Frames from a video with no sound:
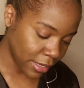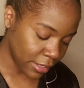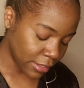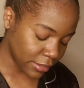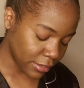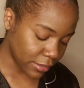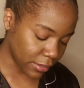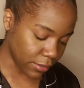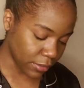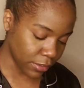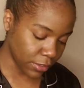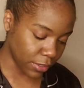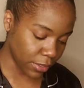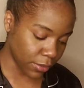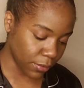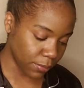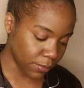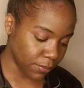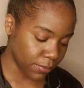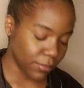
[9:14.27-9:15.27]
So, you
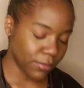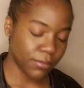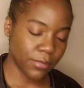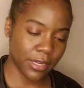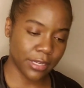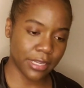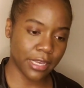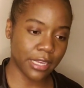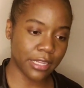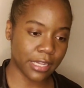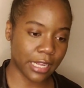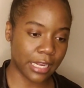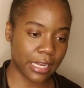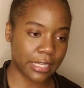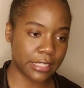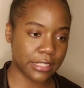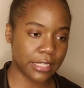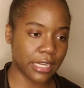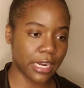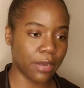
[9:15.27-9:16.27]
know, again, like I
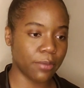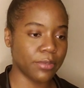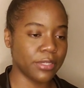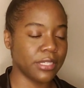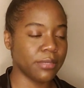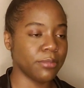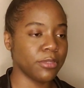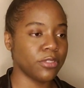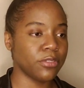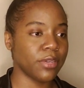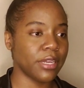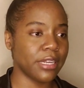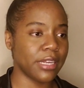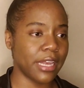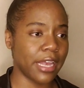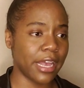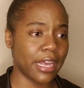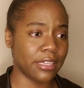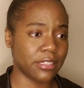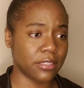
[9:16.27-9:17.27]
said, I would demonstrate
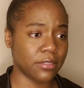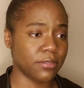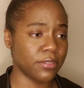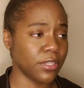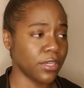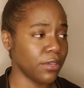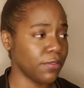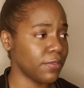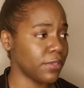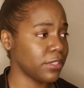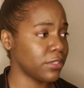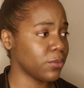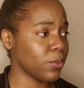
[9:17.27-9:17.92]
acts of service,